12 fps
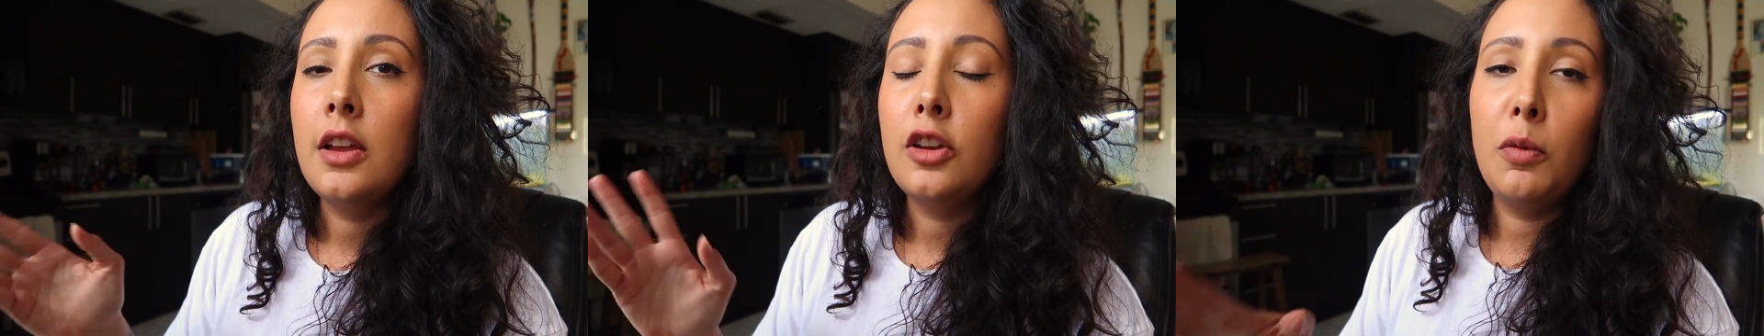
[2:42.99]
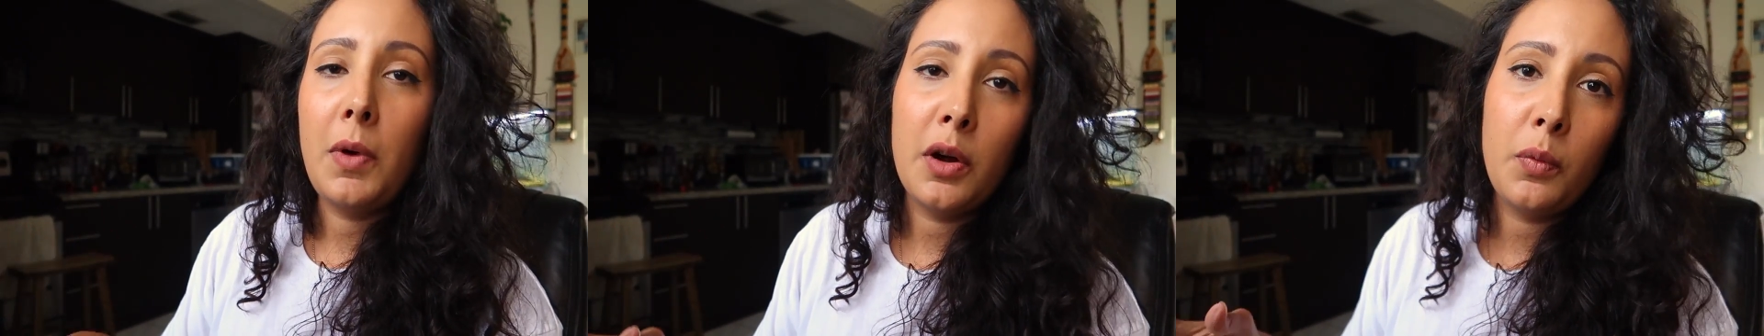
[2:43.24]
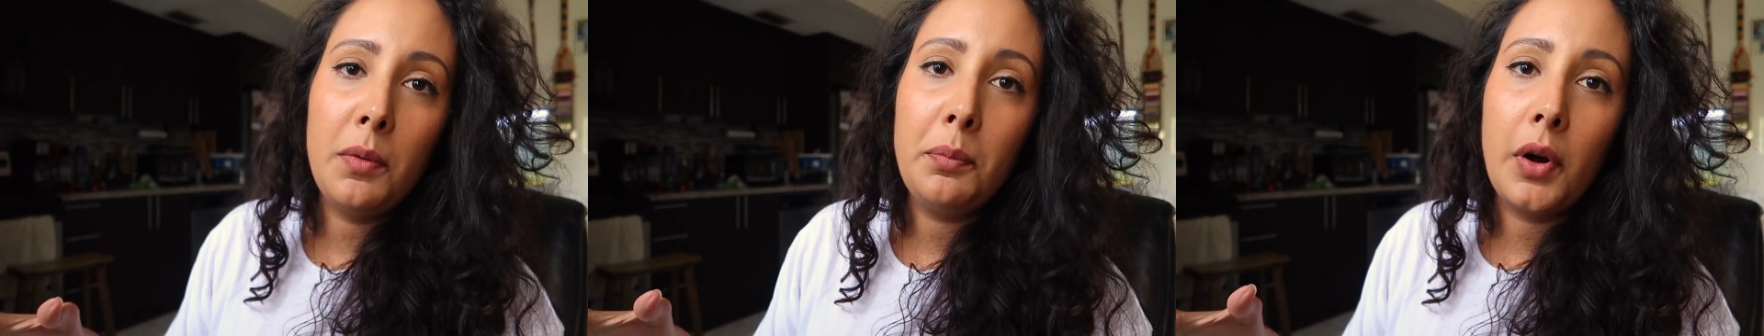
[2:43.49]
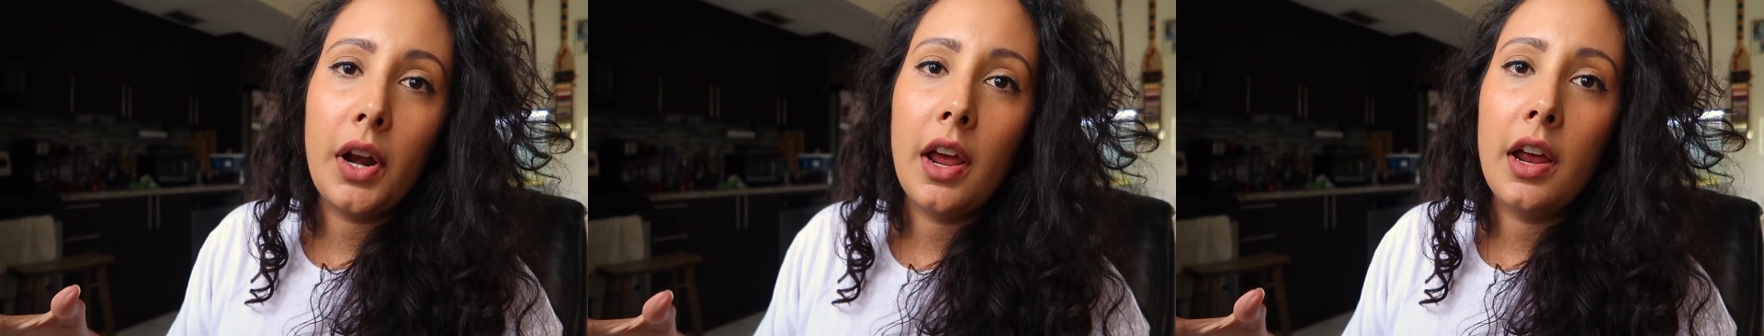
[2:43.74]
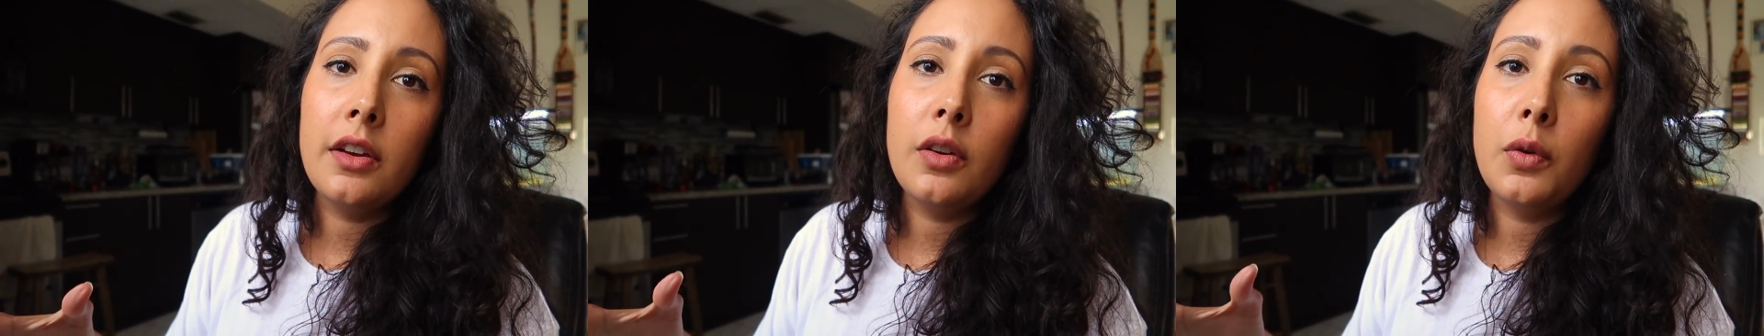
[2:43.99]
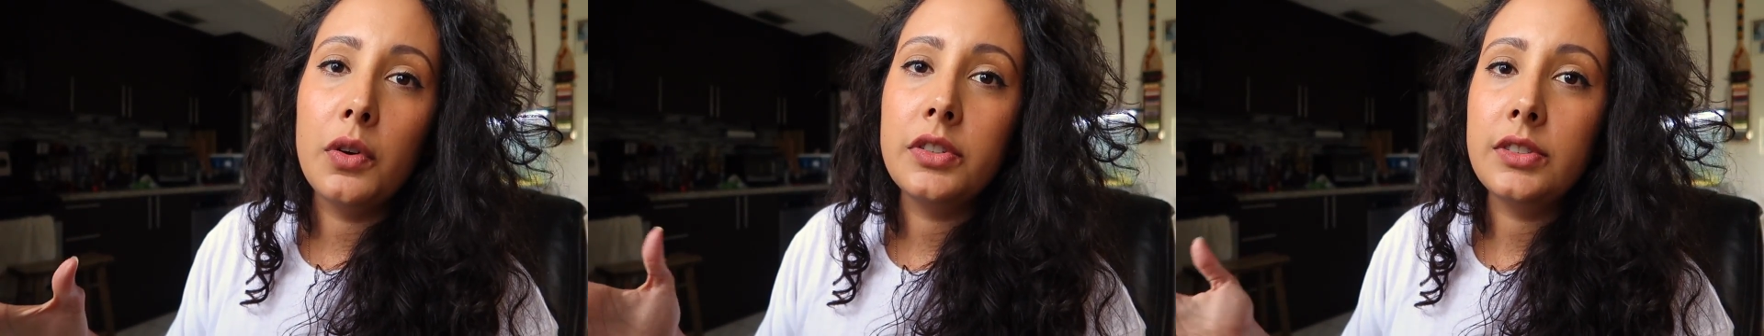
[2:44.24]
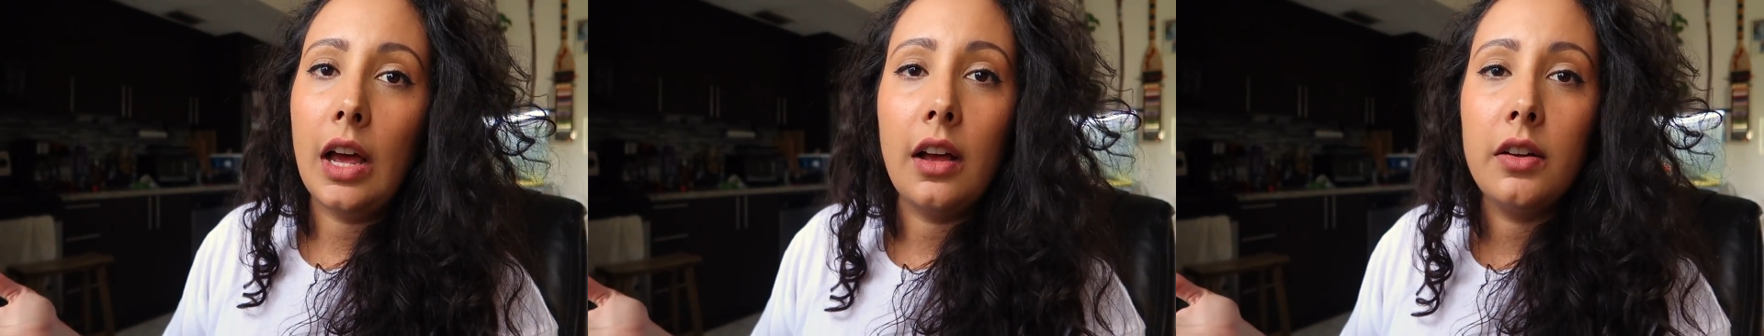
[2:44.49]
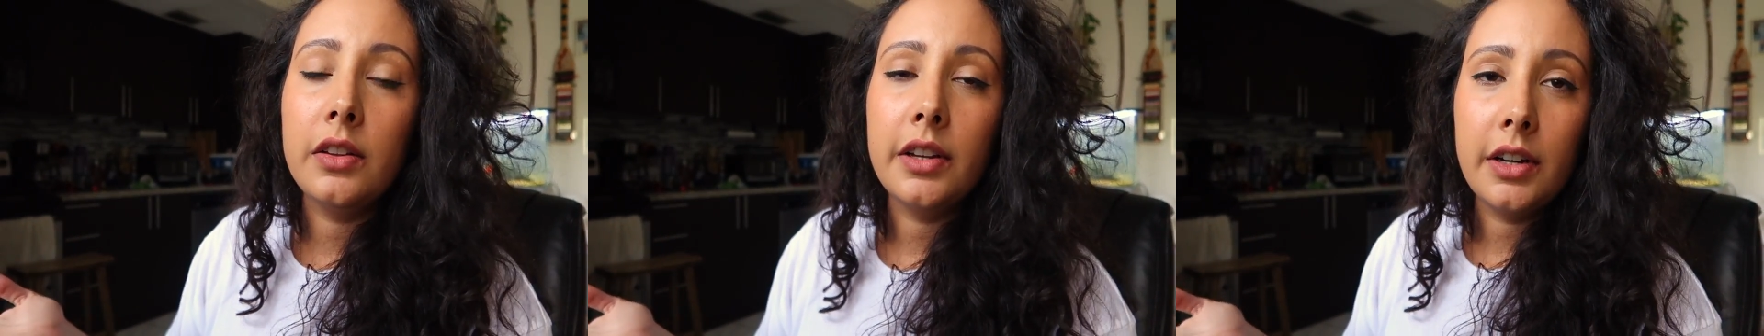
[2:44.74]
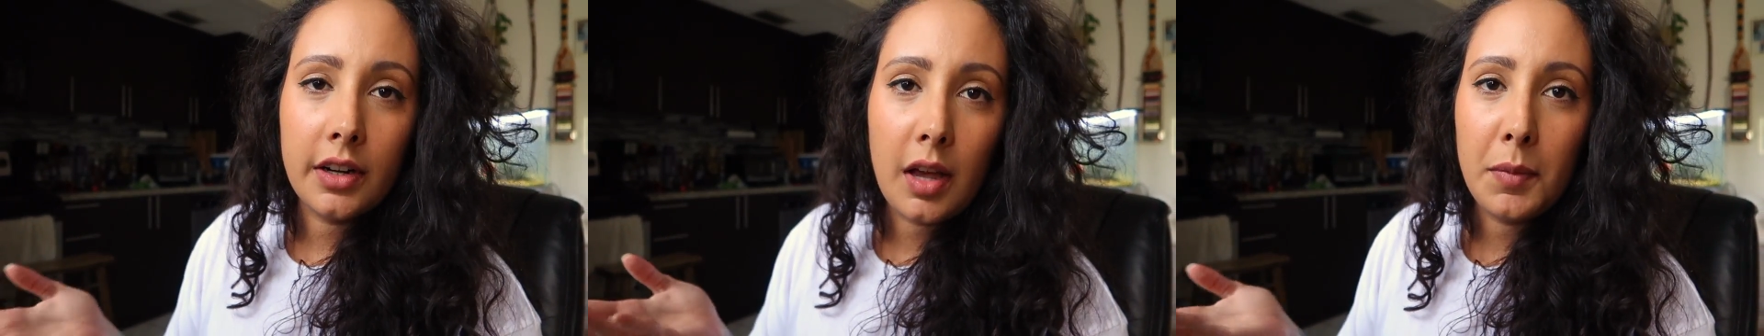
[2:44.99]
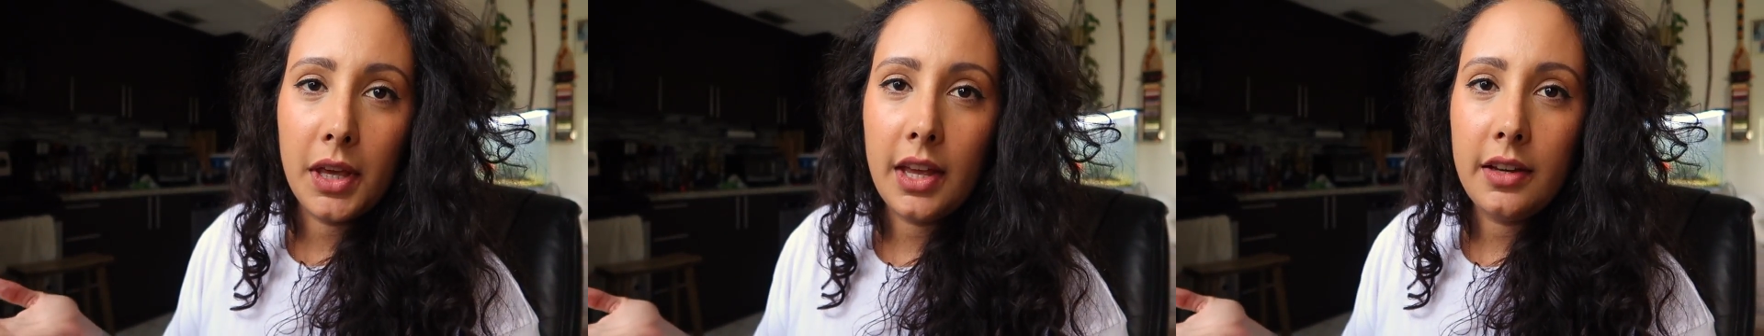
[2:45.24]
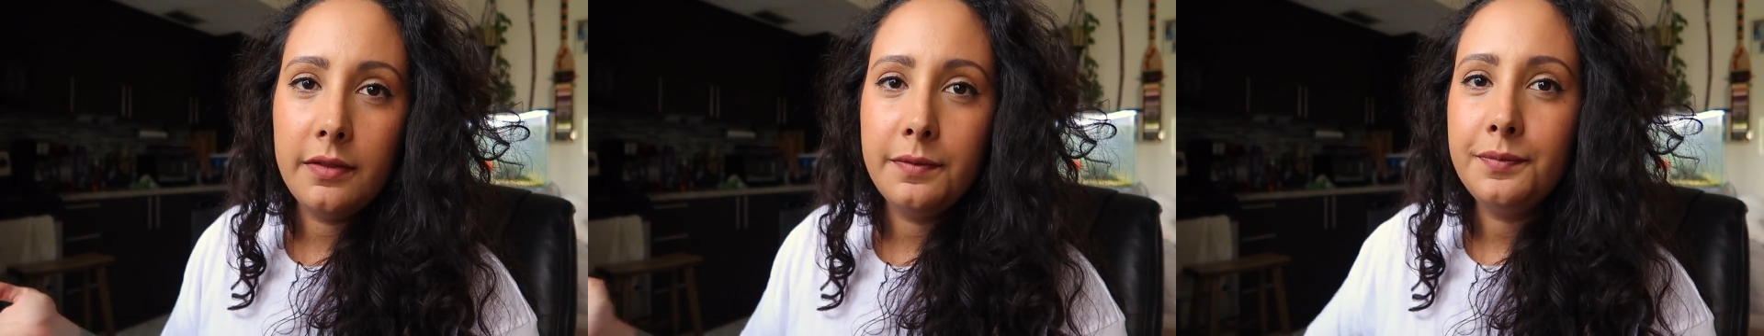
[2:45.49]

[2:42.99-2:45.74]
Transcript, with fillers: no matter what brand or style they're coming in.